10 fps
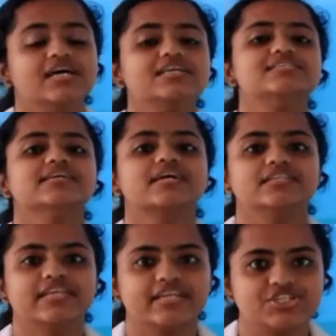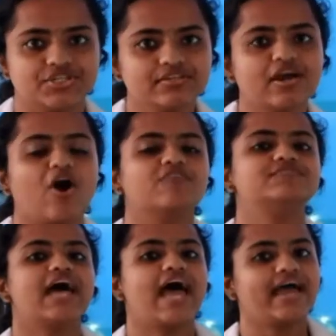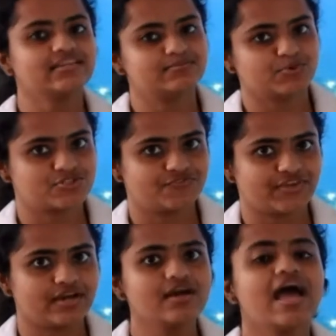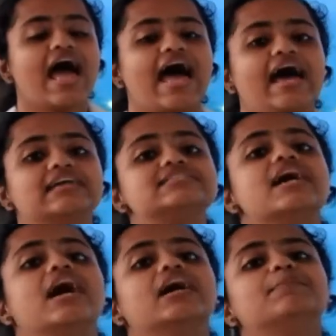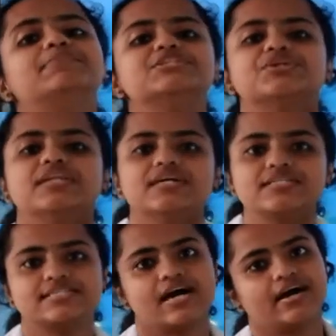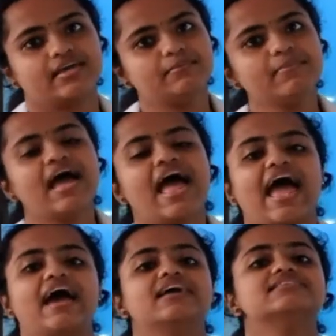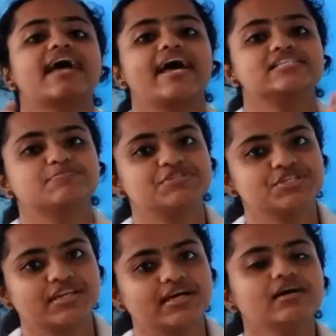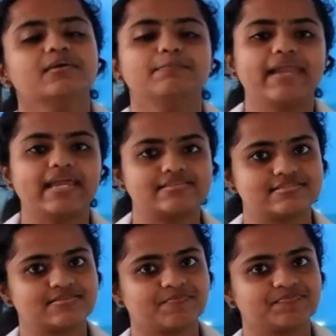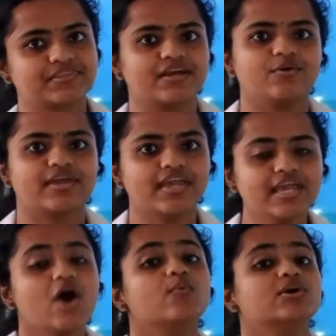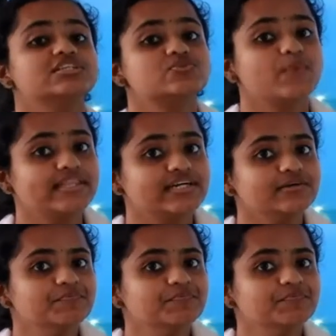is the condition of the atmosphere at a particular time and at a particular place. Okay, what is weather?